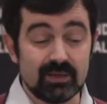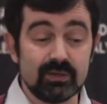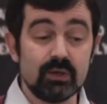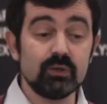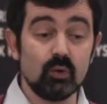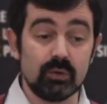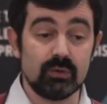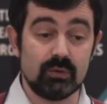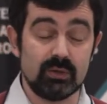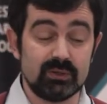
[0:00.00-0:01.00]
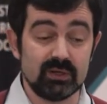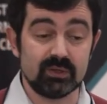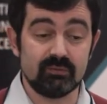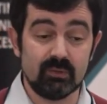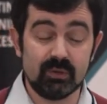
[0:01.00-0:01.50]
There are no such
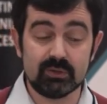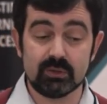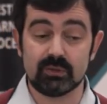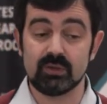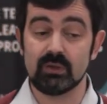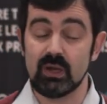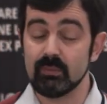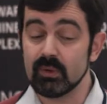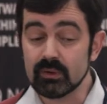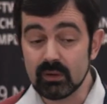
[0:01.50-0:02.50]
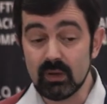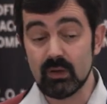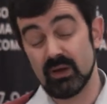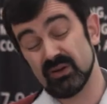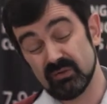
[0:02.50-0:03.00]
information in library,
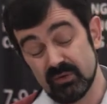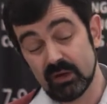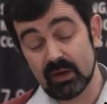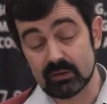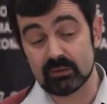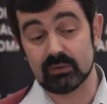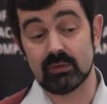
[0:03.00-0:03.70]
and we can